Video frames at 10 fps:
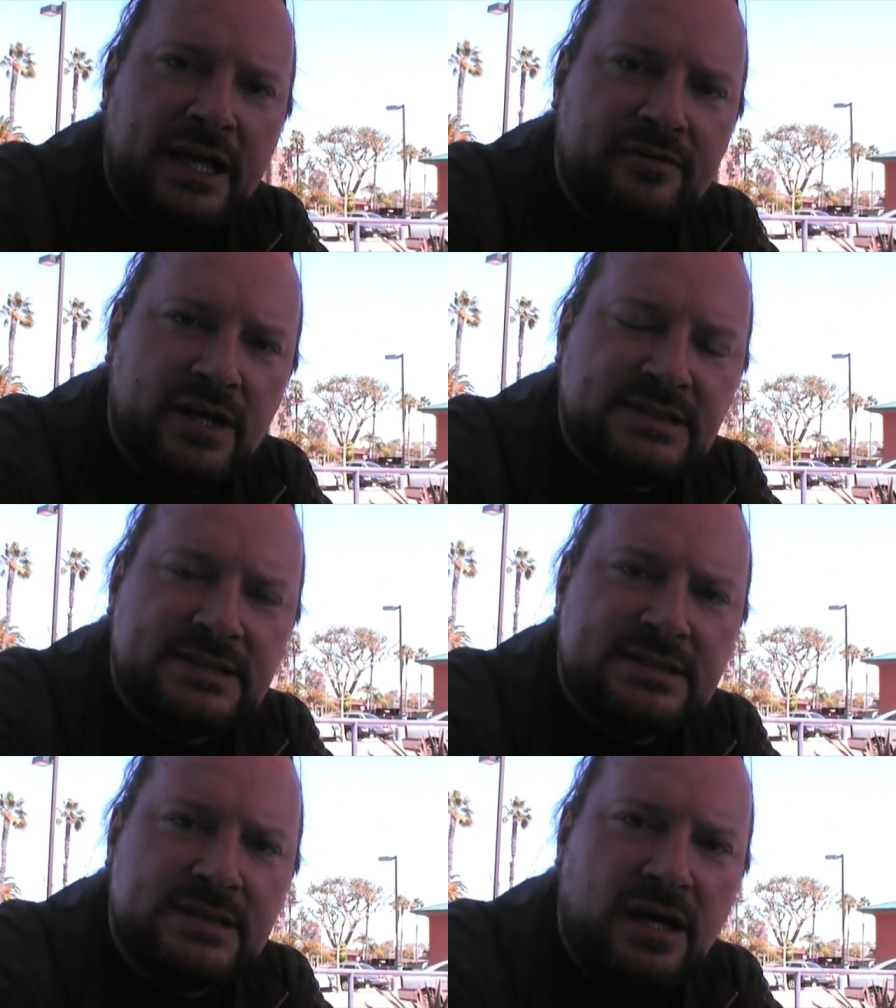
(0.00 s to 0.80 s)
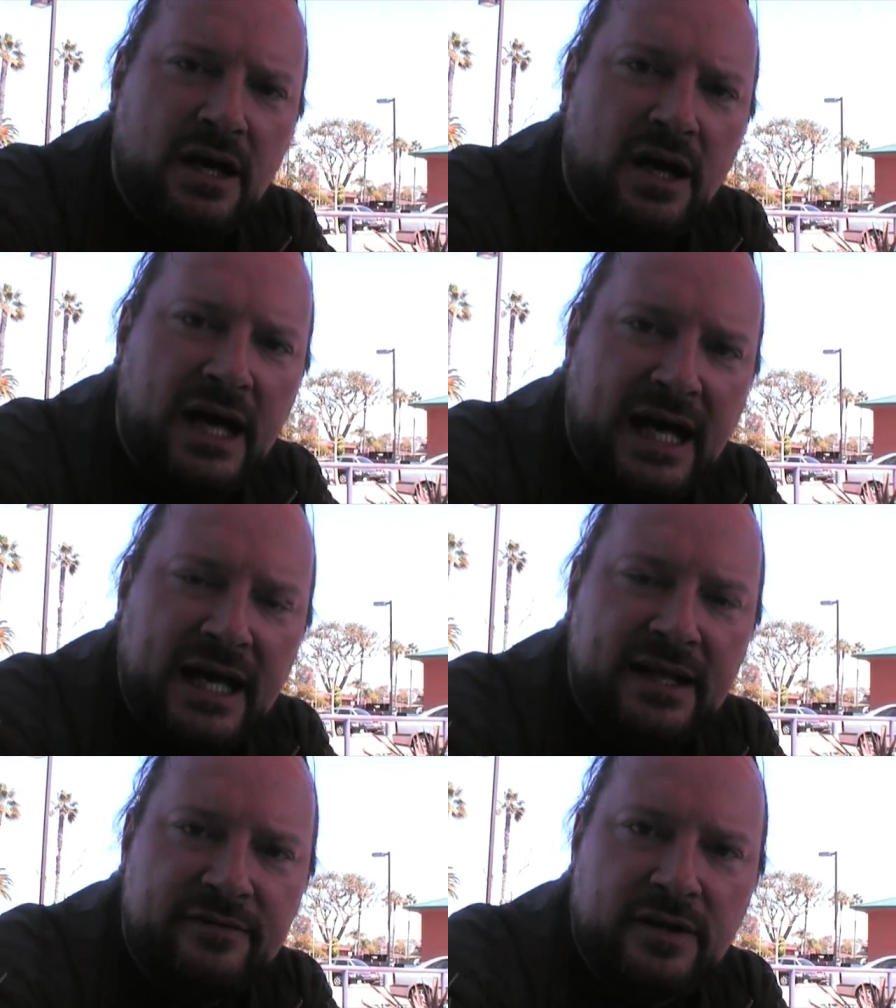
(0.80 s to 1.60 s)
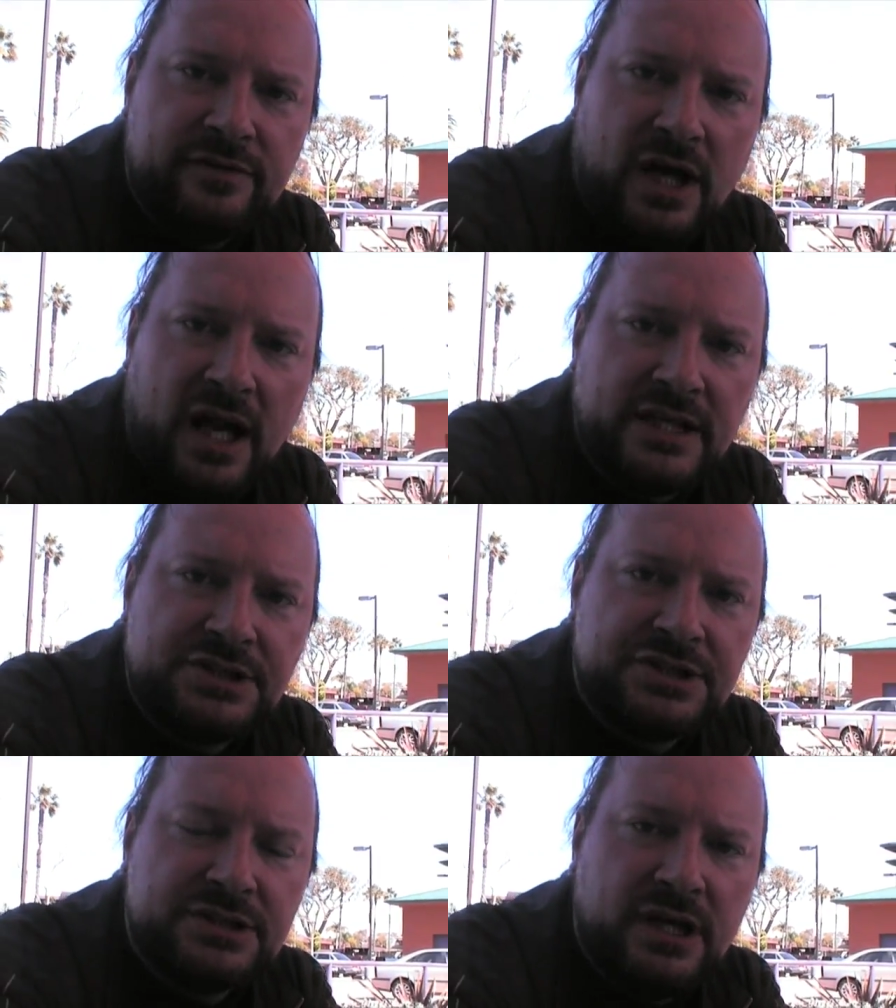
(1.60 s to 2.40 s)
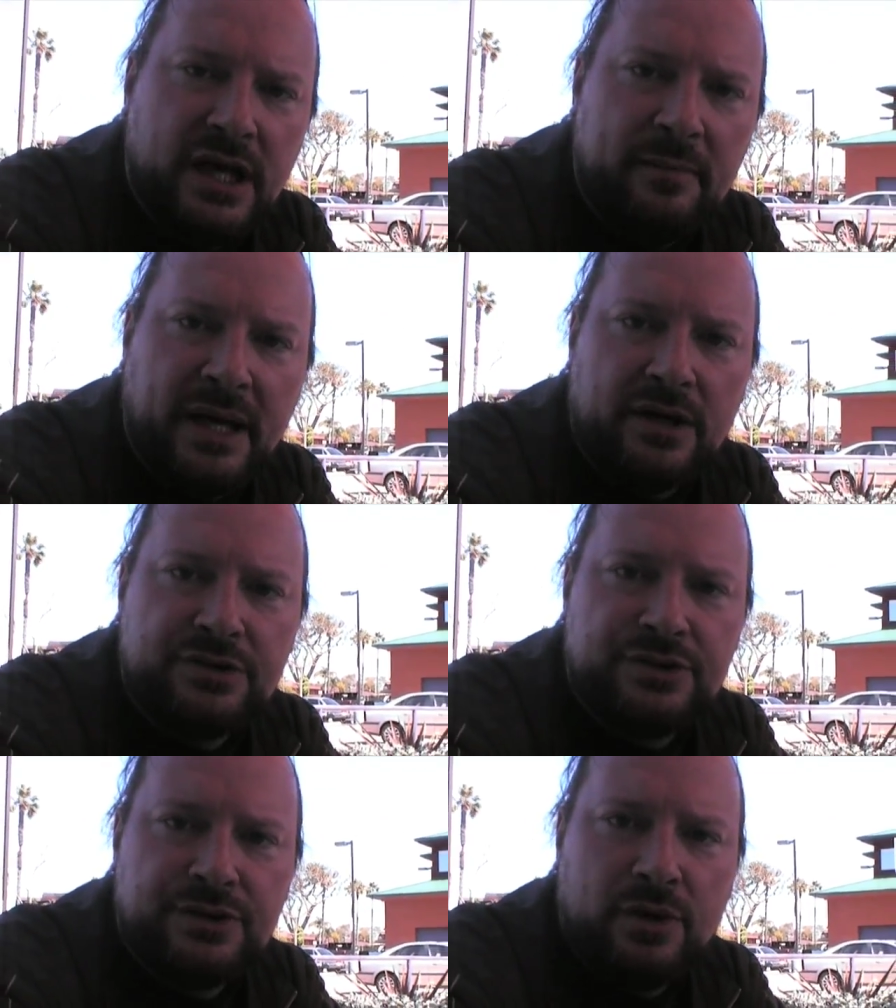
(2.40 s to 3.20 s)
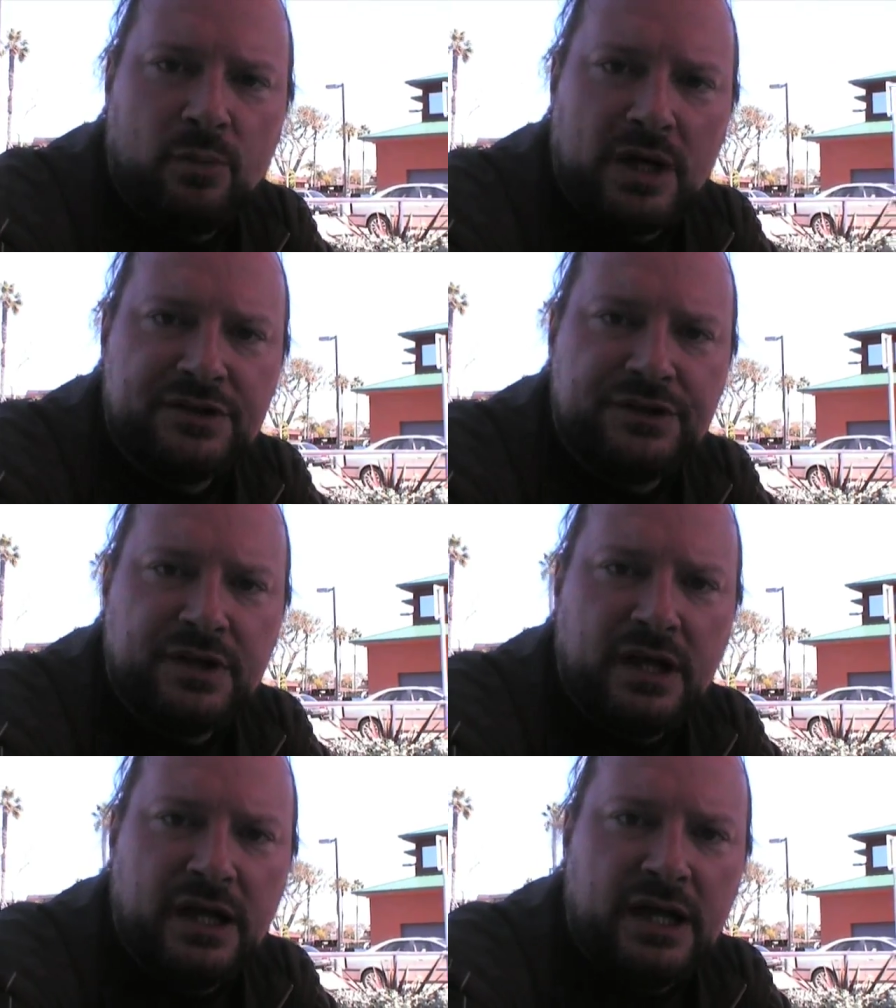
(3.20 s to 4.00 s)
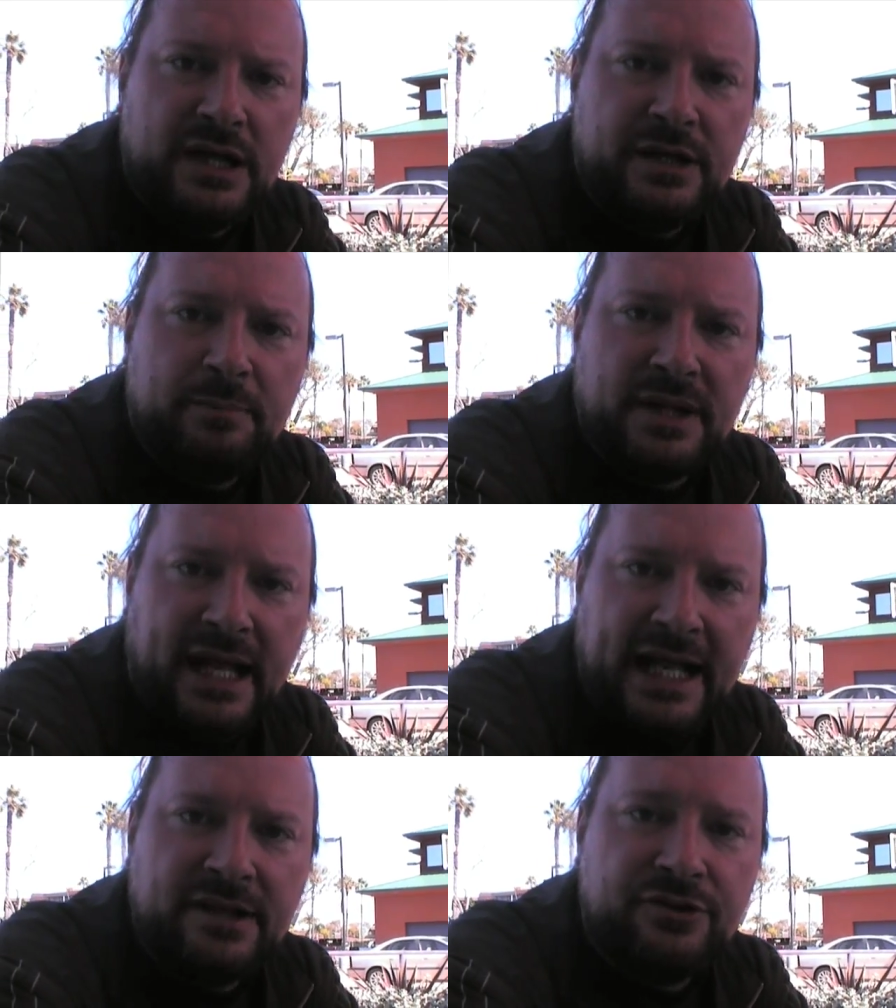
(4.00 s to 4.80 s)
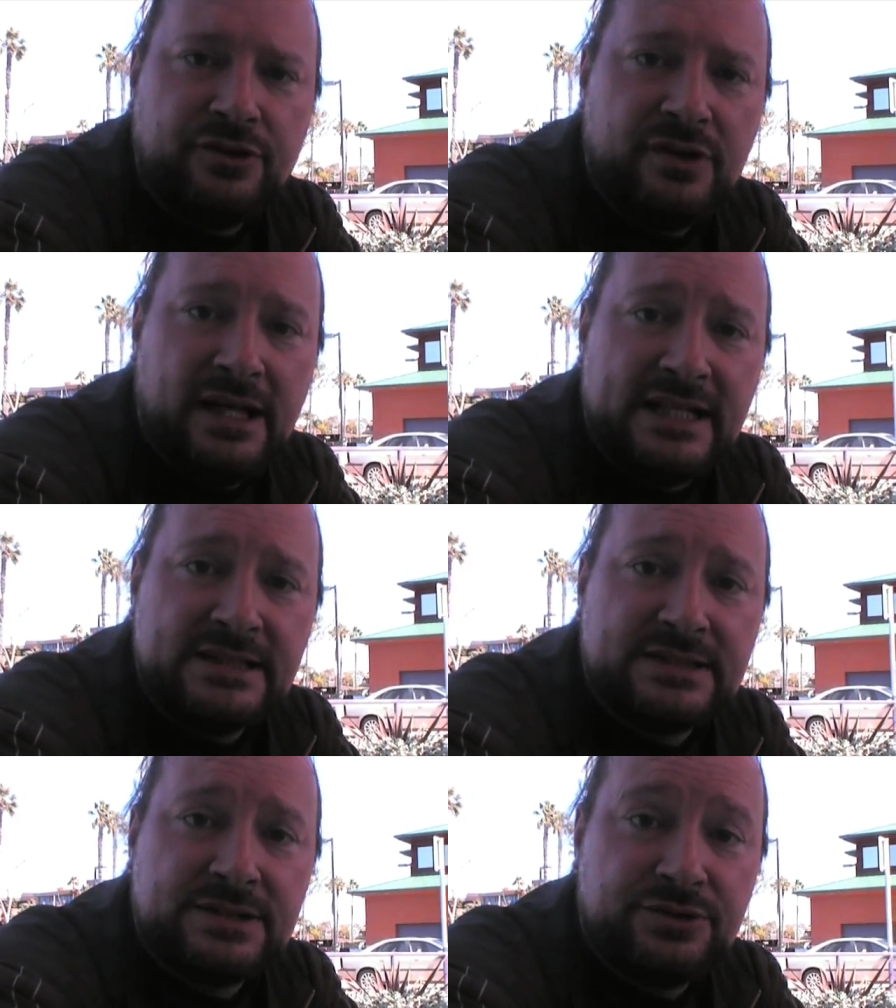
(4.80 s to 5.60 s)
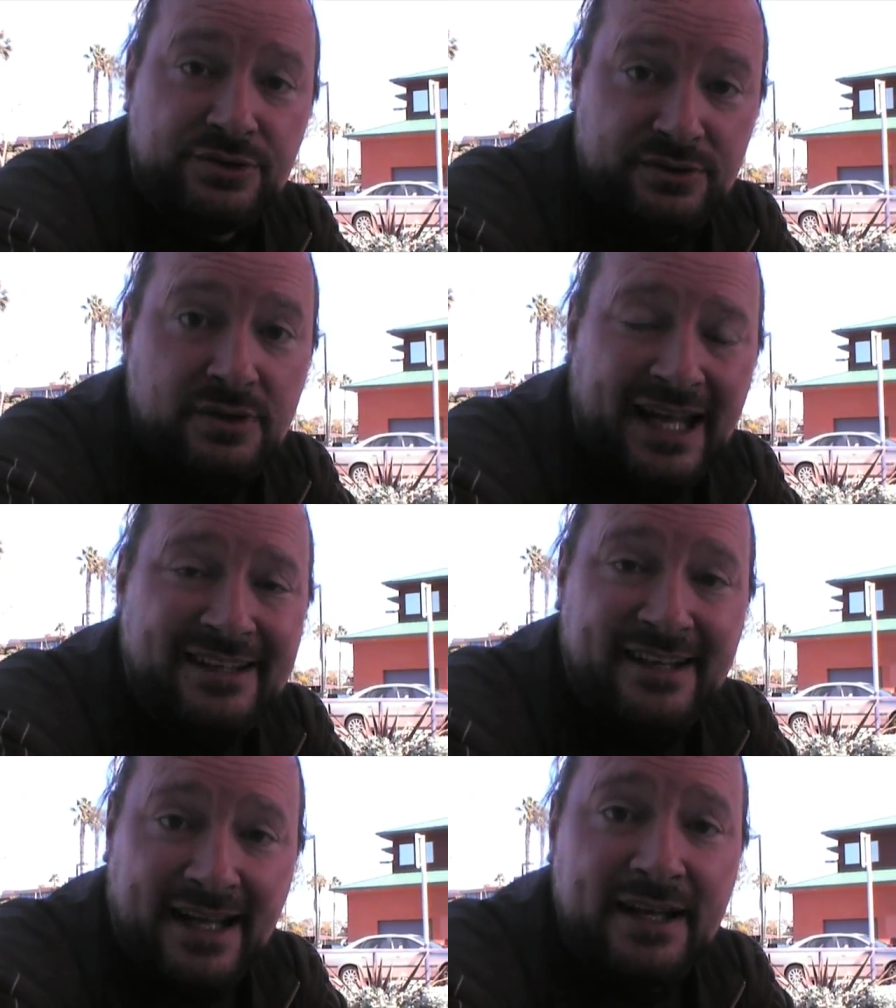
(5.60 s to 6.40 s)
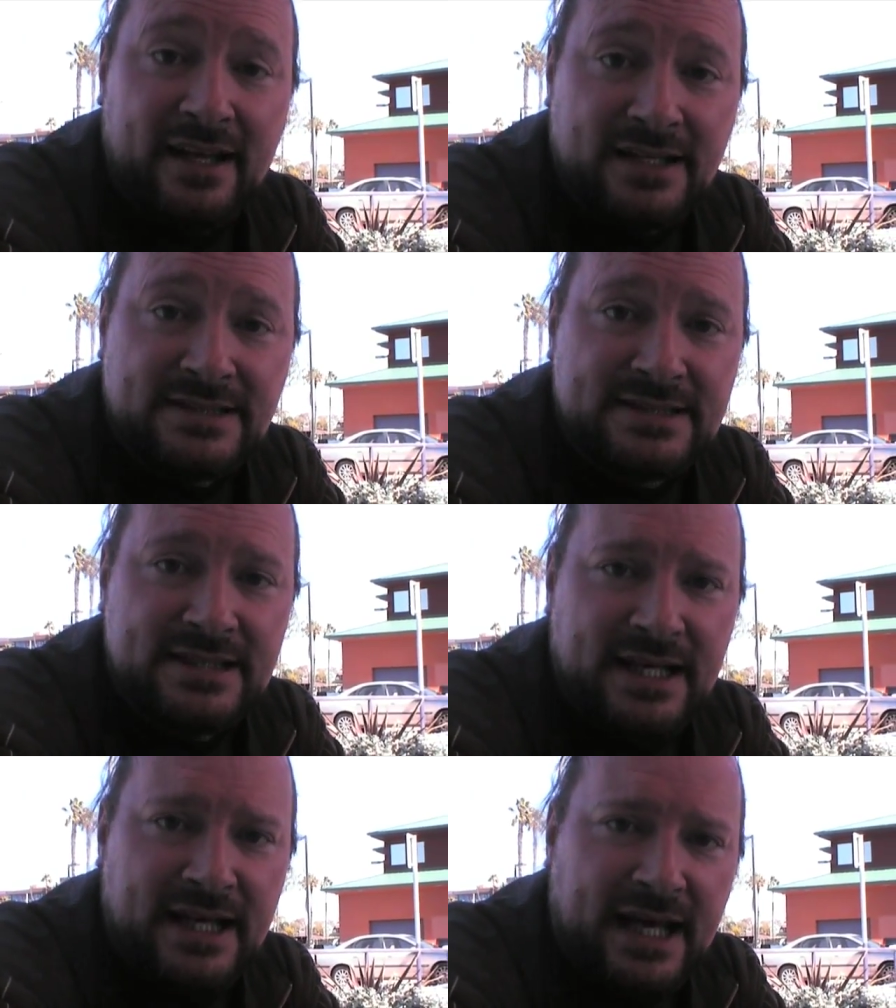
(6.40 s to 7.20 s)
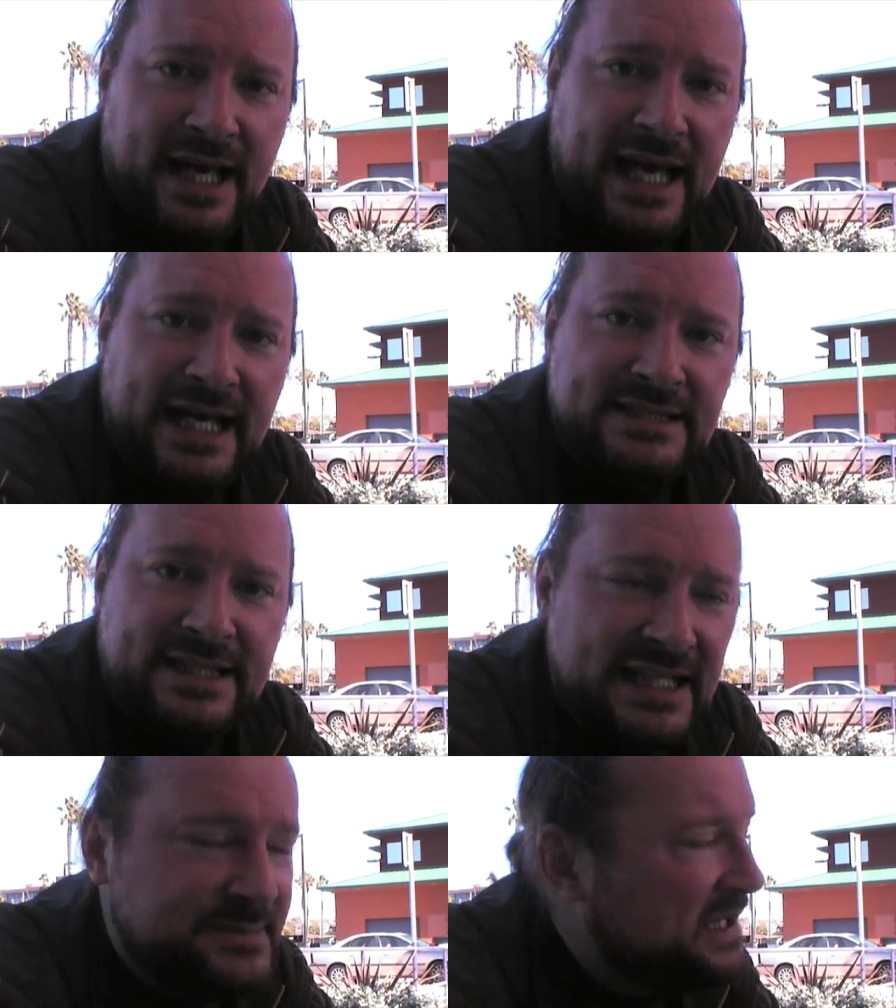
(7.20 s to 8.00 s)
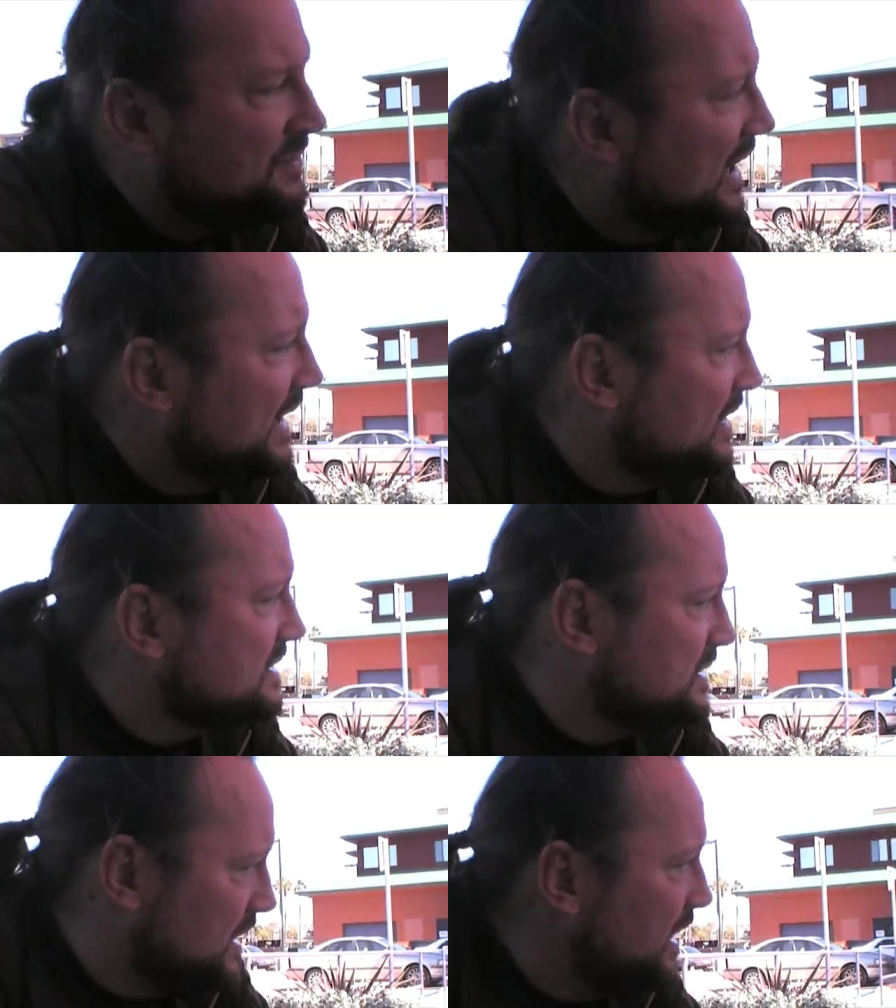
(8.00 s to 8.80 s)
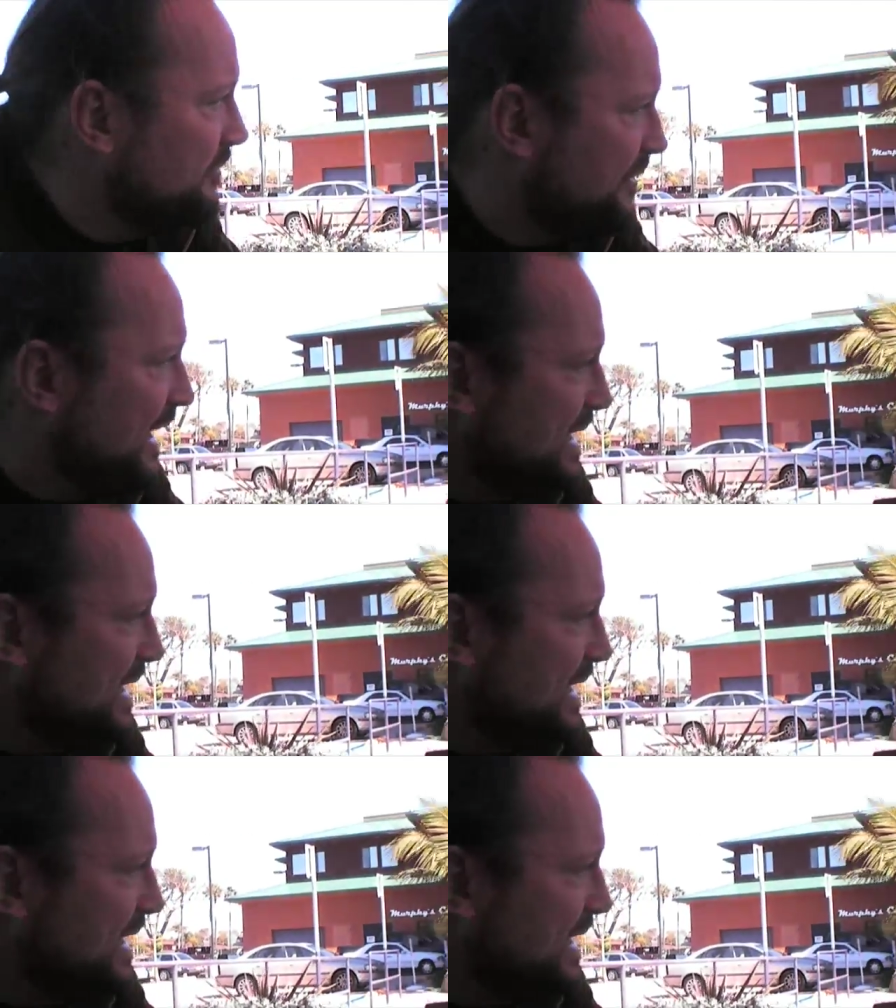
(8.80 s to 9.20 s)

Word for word: give us a high level of knowledge about what the planet is telling us, as it has been telling us a lot of